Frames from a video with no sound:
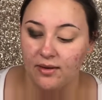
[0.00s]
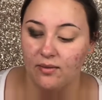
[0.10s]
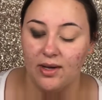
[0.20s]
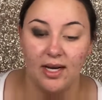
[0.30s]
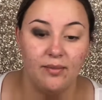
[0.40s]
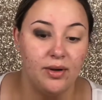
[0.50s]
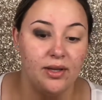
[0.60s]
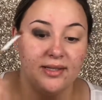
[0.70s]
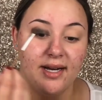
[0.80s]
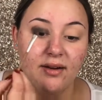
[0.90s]
when I
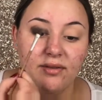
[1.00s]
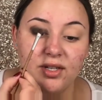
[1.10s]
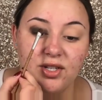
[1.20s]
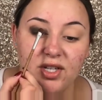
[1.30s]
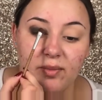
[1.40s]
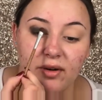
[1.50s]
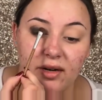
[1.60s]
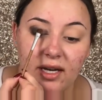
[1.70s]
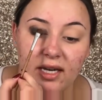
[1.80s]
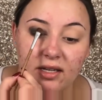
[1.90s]
put down the
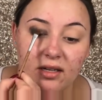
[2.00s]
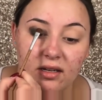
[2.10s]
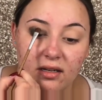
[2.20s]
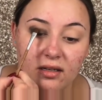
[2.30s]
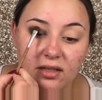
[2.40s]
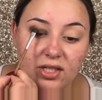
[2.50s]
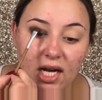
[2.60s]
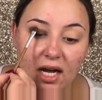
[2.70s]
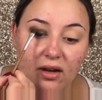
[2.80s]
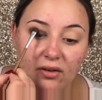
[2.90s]
shimmery
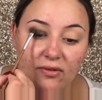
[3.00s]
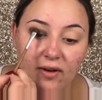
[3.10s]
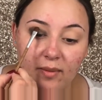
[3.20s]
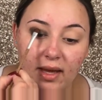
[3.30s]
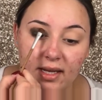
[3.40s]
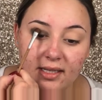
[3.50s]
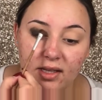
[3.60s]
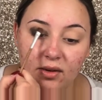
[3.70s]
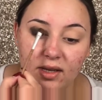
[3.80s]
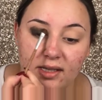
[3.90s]
shadow from it,
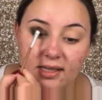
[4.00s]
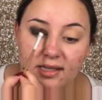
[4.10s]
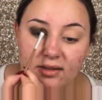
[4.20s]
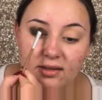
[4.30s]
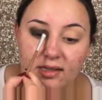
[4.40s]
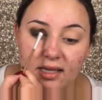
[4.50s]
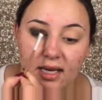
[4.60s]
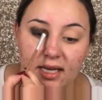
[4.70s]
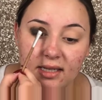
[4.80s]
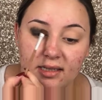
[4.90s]
you can still see
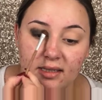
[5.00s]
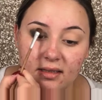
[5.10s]
it.